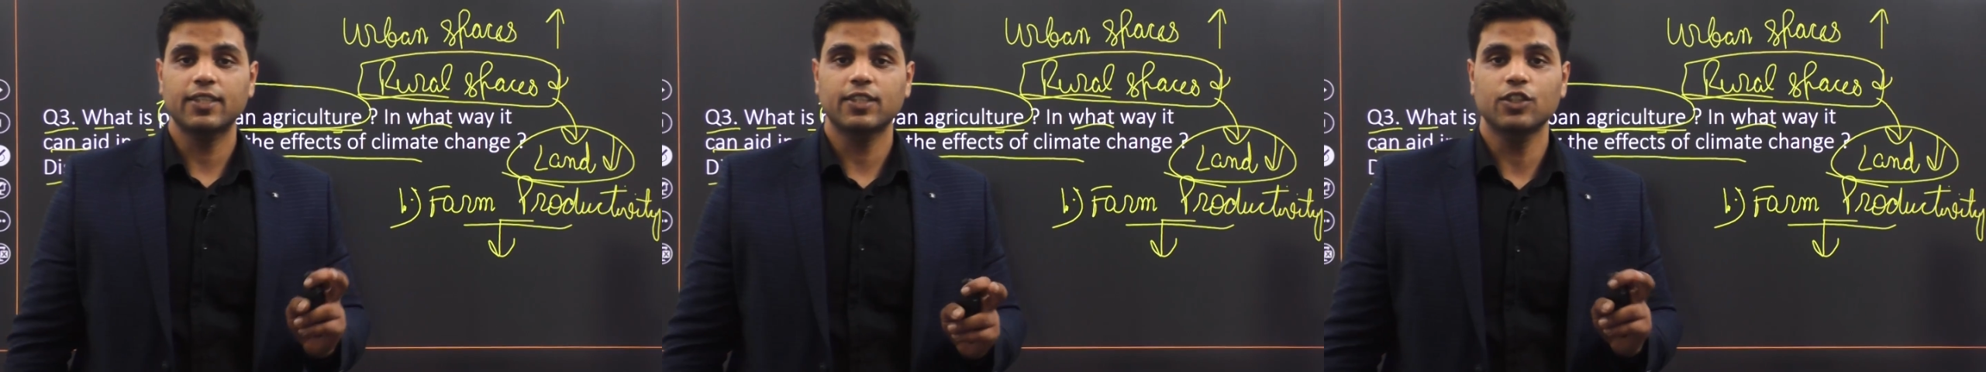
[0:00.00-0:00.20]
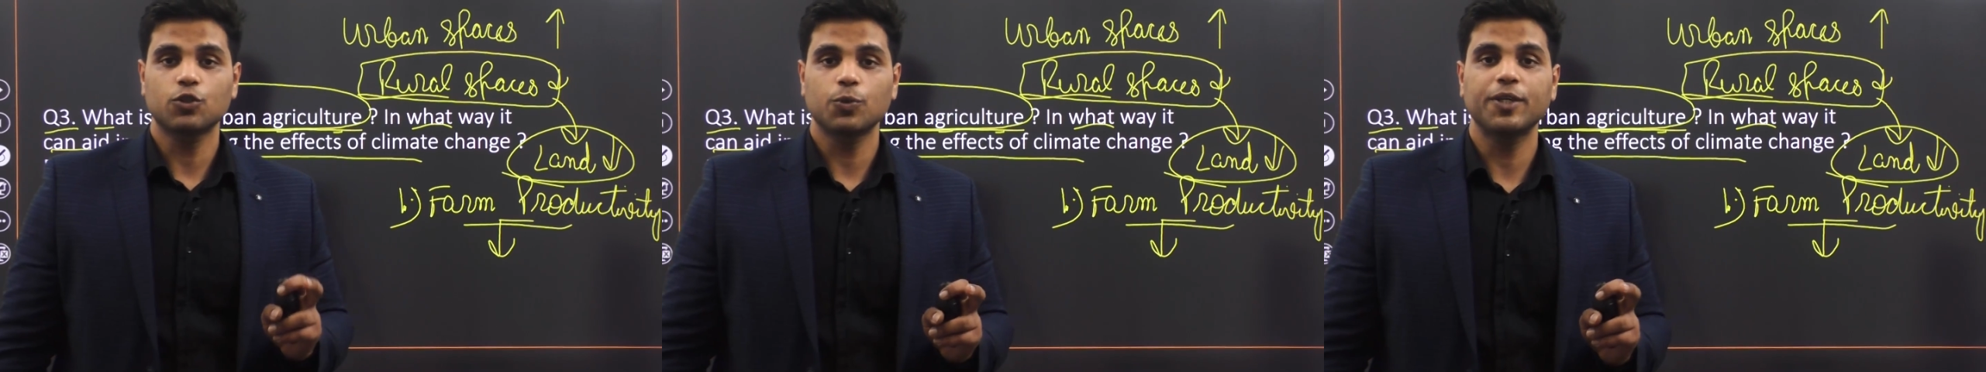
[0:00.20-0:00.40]

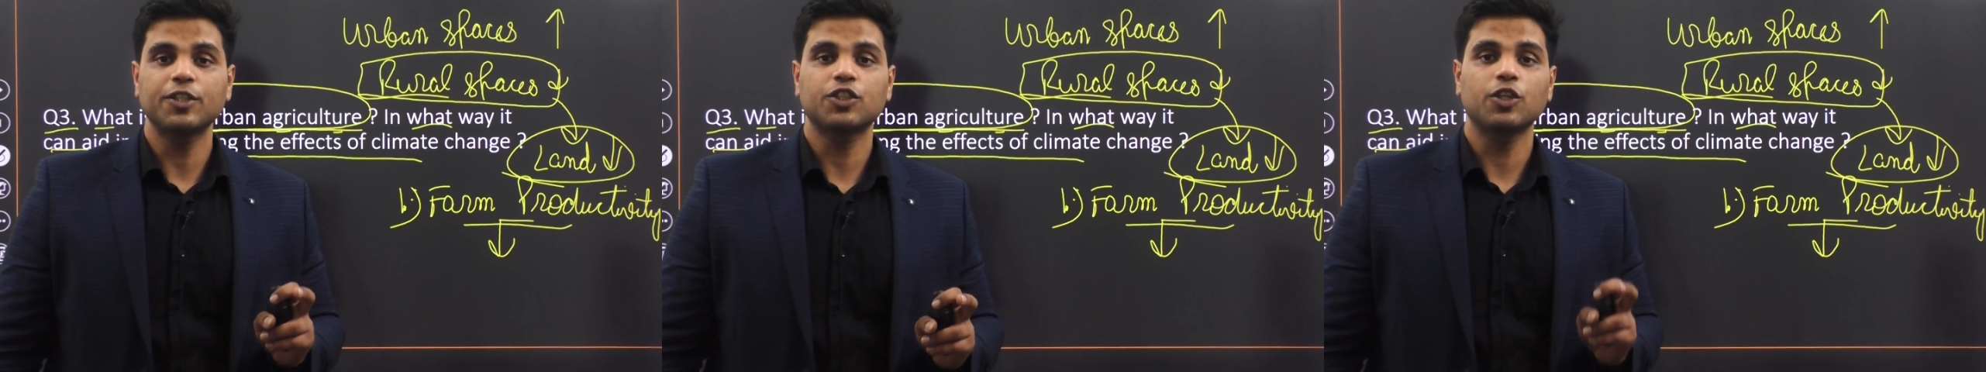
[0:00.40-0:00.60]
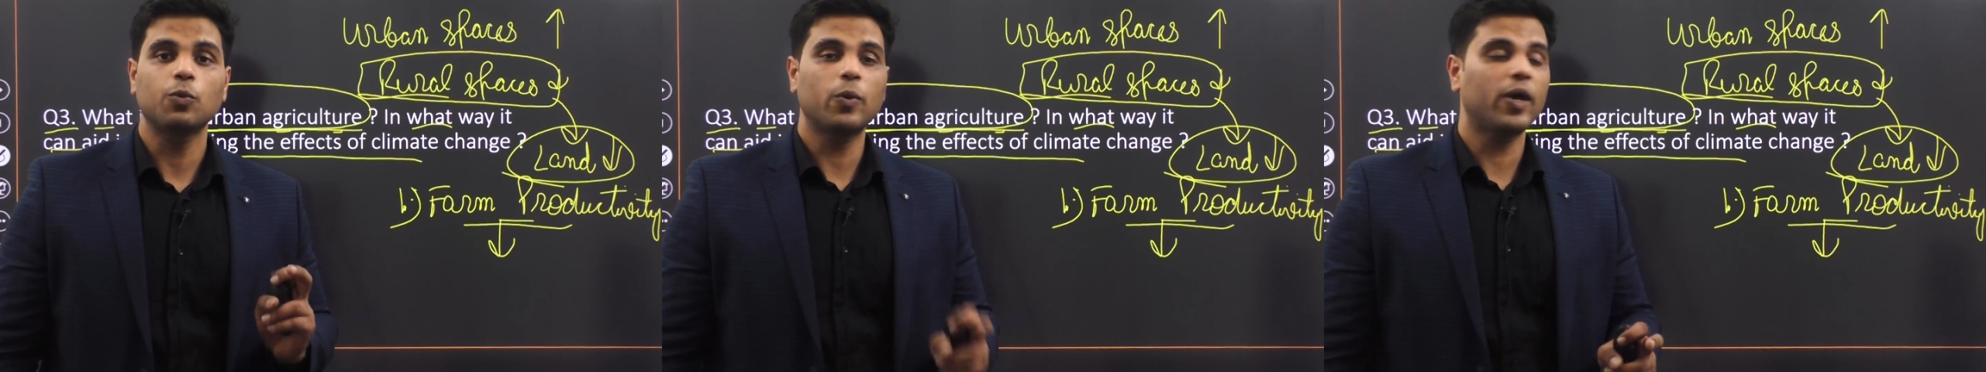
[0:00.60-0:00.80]

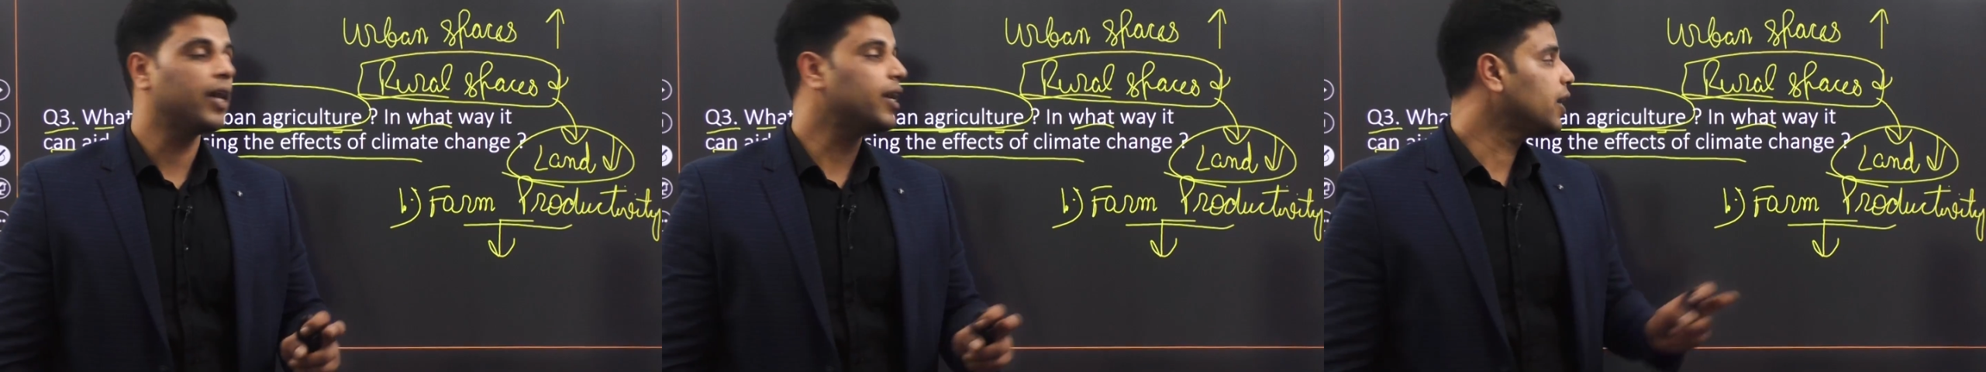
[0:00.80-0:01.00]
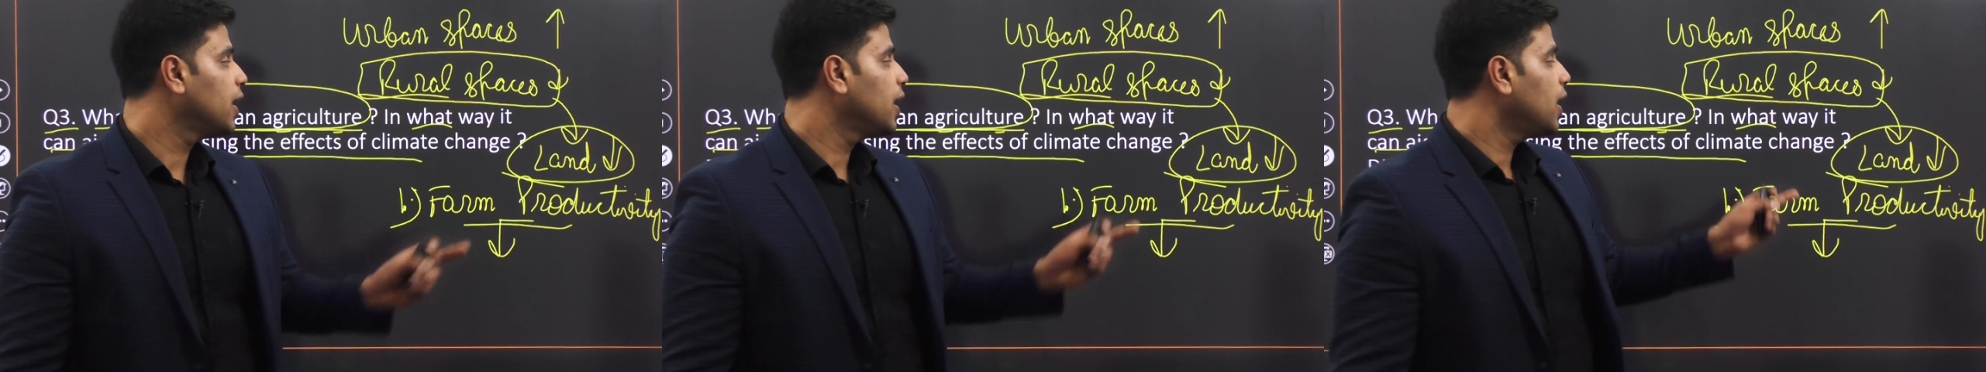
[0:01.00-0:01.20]
situation
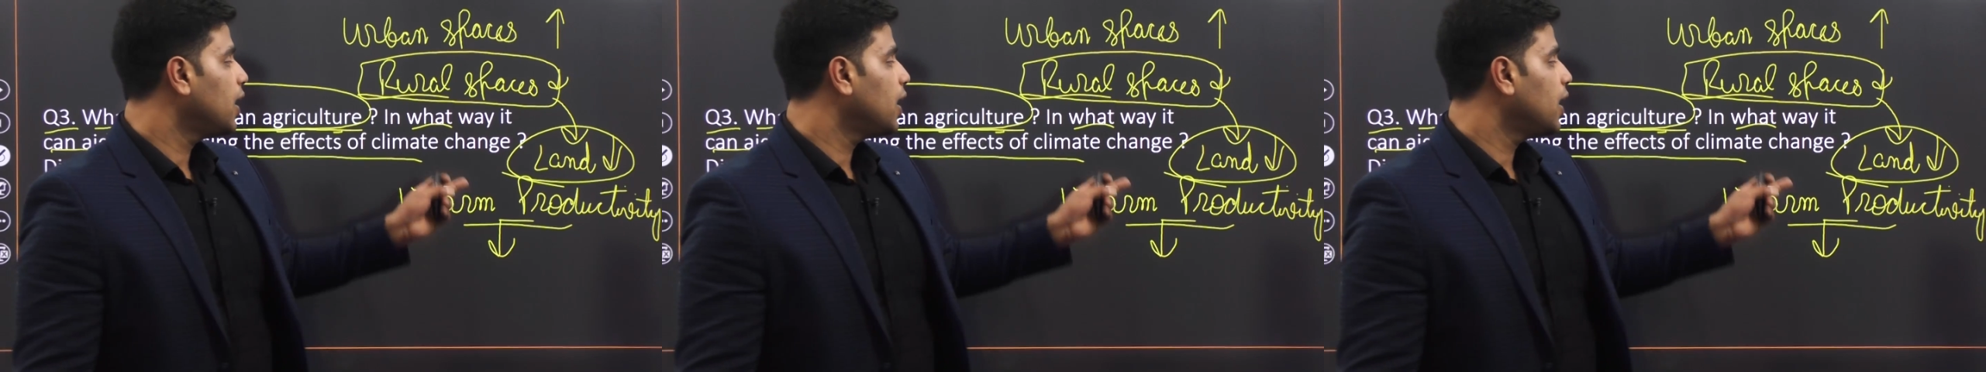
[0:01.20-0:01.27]
where